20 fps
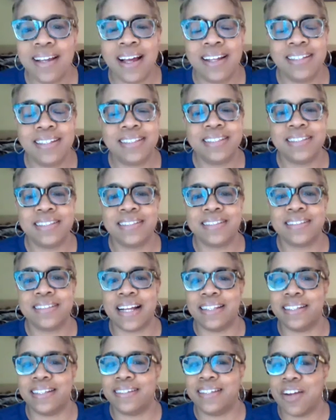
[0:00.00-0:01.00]
until
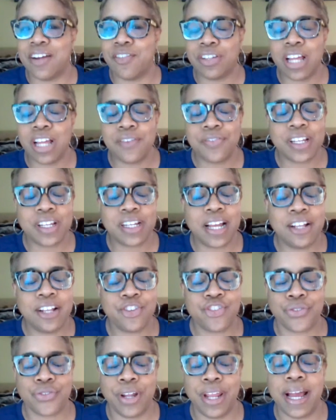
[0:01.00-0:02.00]
never left the
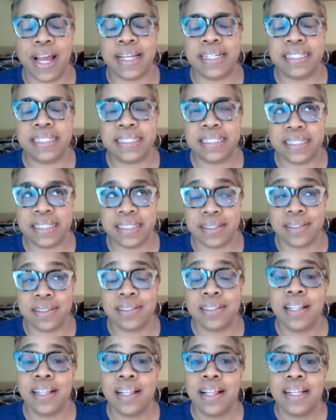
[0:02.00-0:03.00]
country until
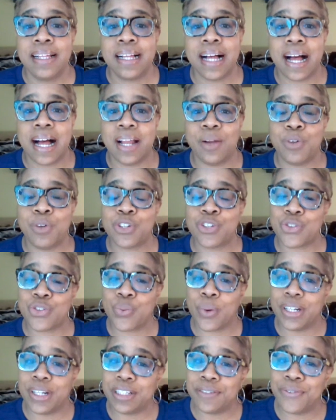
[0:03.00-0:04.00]
I was
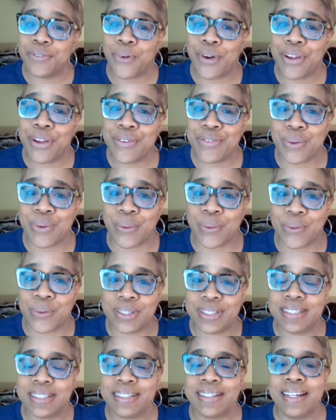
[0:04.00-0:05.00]
24 years
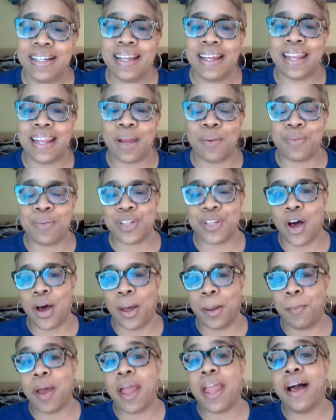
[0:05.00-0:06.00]
old, and I was
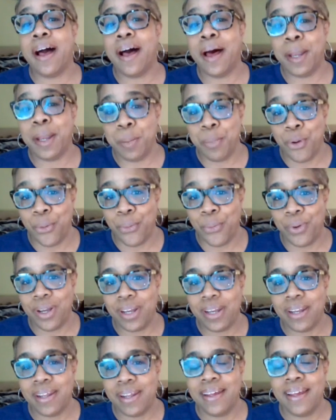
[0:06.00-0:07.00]
on my honeymoon.
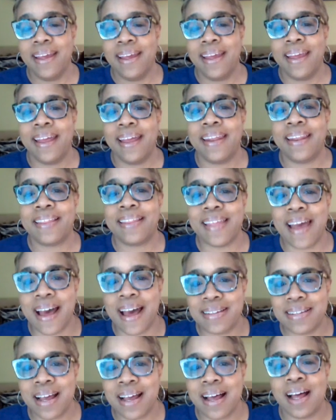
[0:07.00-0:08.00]
And at
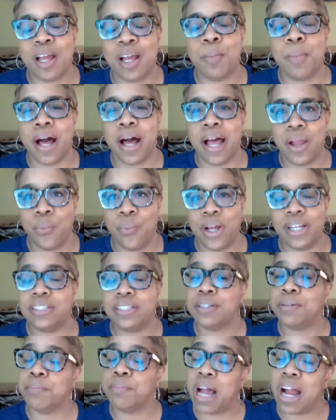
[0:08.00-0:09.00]
that time, I went
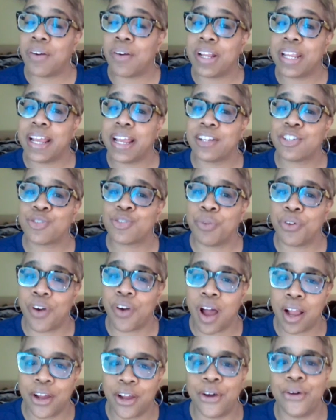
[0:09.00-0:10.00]
to Marrakesh,
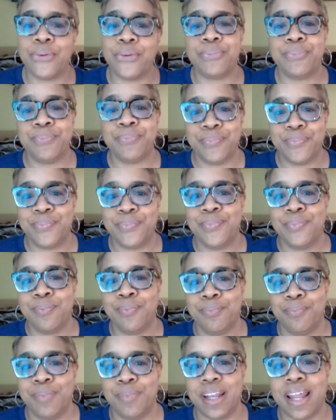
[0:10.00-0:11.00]
Morocco.
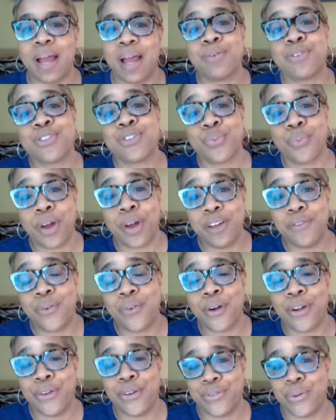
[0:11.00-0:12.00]
But I was
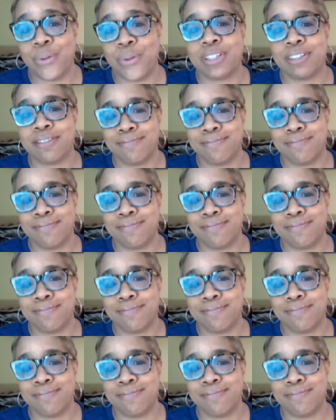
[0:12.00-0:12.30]
24 years old.